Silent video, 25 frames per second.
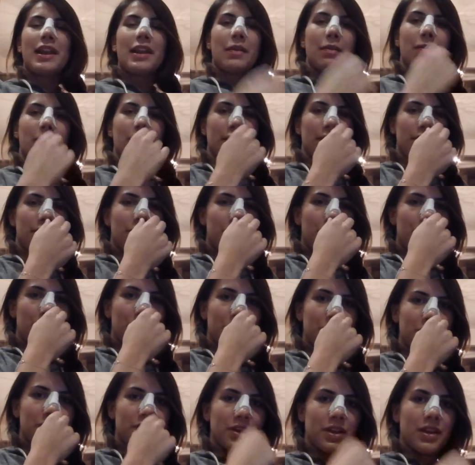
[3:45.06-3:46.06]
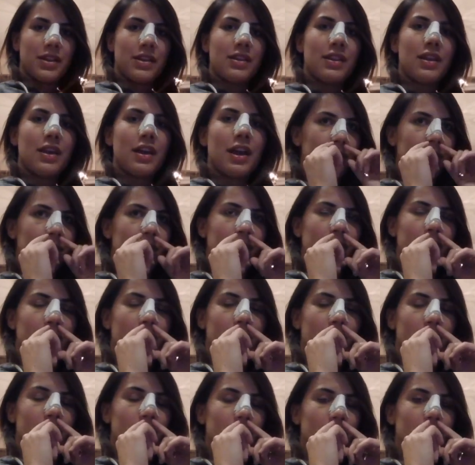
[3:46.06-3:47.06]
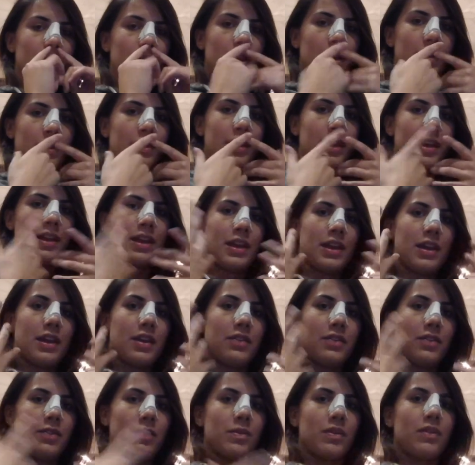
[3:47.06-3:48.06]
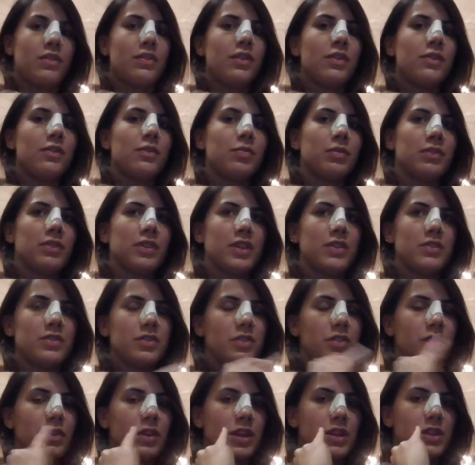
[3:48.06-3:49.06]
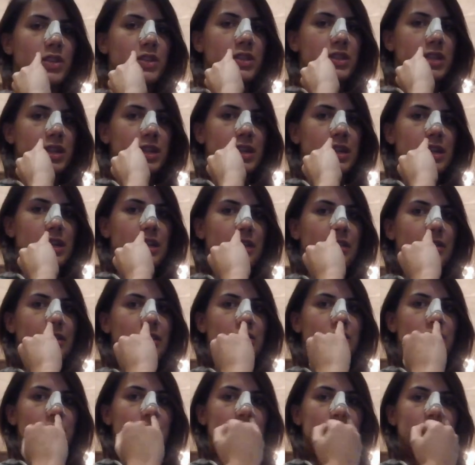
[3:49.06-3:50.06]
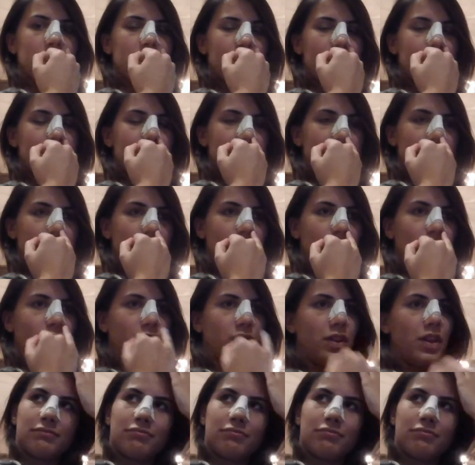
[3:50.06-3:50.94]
I didn't want too much done. The doctor said that he could do a closed procedure, so he just did an incision inside my nose.